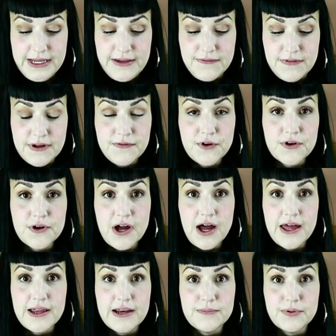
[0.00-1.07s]
even if you're
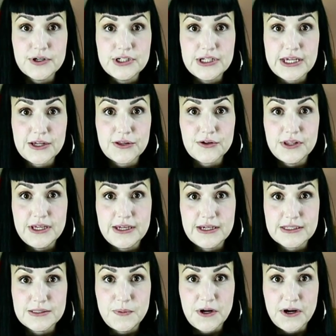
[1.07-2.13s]
not particularly
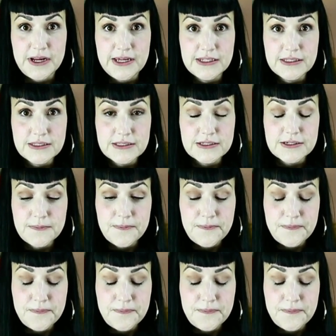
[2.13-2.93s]
experienced.